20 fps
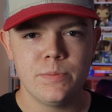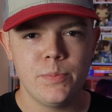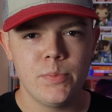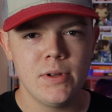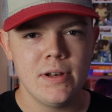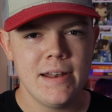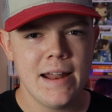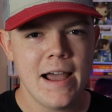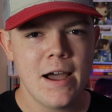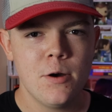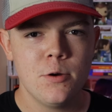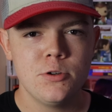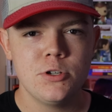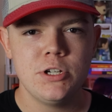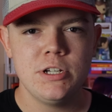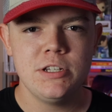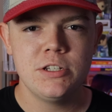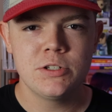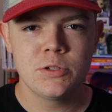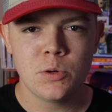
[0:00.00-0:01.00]
But now
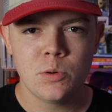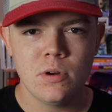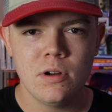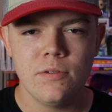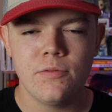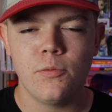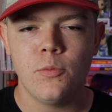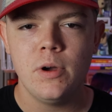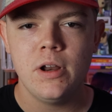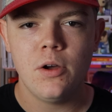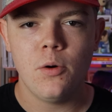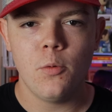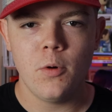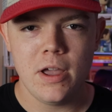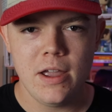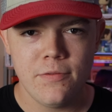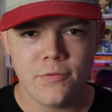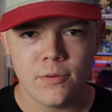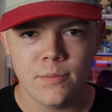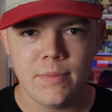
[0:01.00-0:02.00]
she sort of went
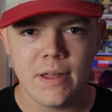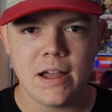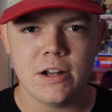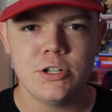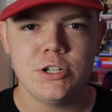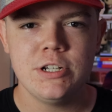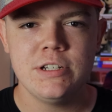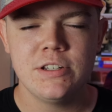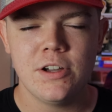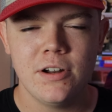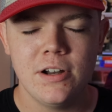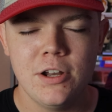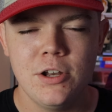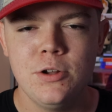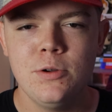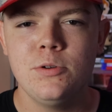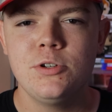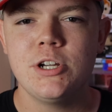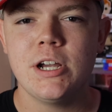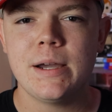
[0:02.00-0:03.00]
away from that. She's on a
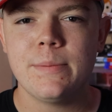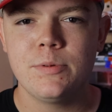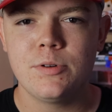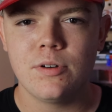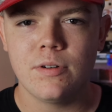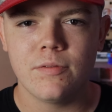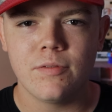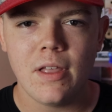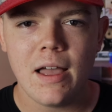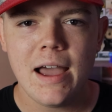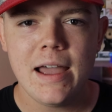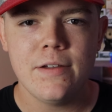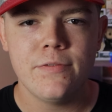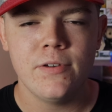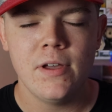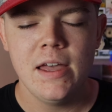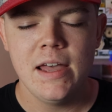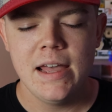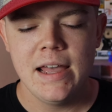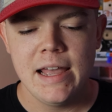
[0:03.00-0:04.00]
new chapter of life,
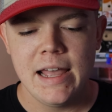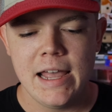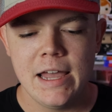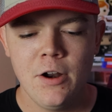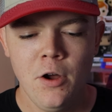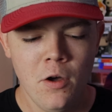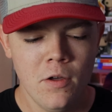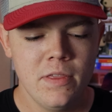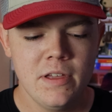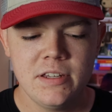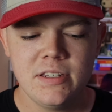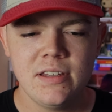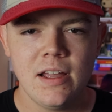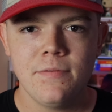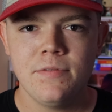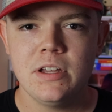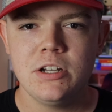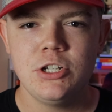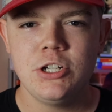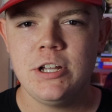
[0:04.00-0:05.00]
and all this
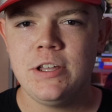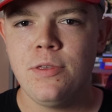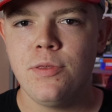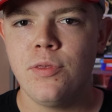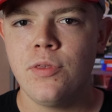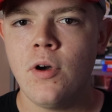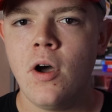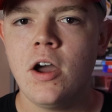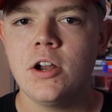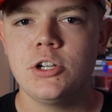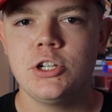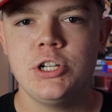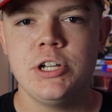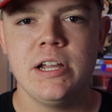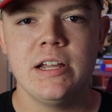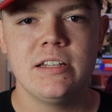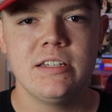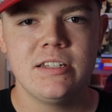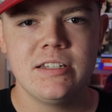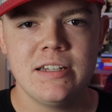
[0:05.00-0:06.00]
stuff that she thought
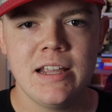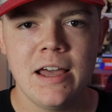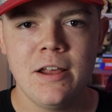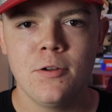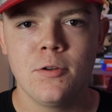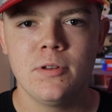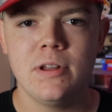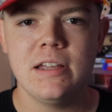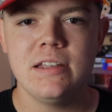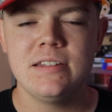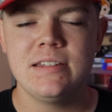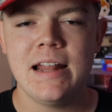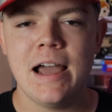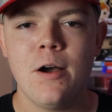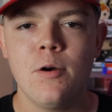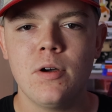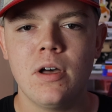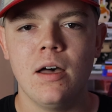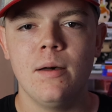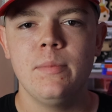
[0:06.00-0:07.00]
she had settled is
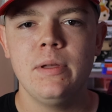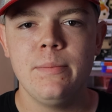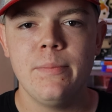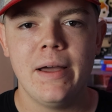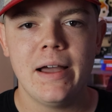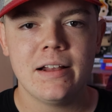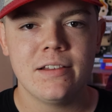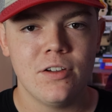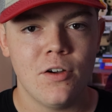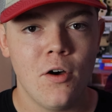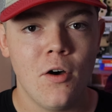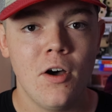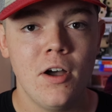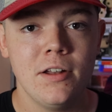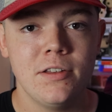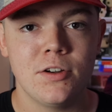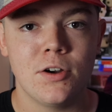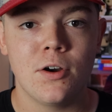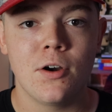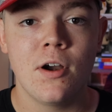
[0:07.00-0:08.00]
now coming back to
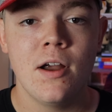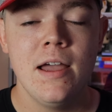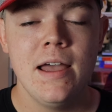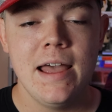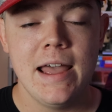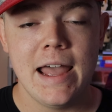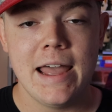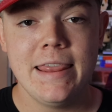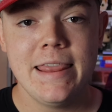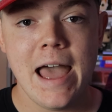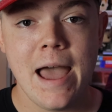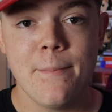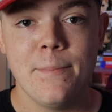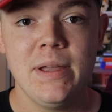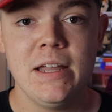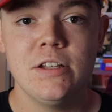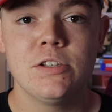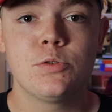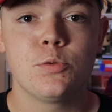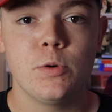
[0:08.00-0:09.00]
haunt her, and that
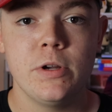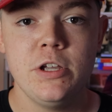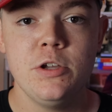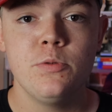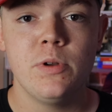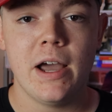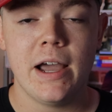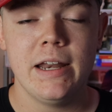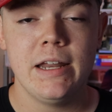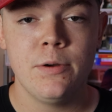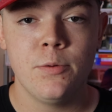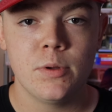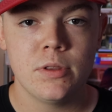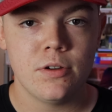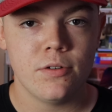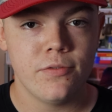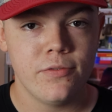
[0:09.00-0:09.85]
means reuniting with her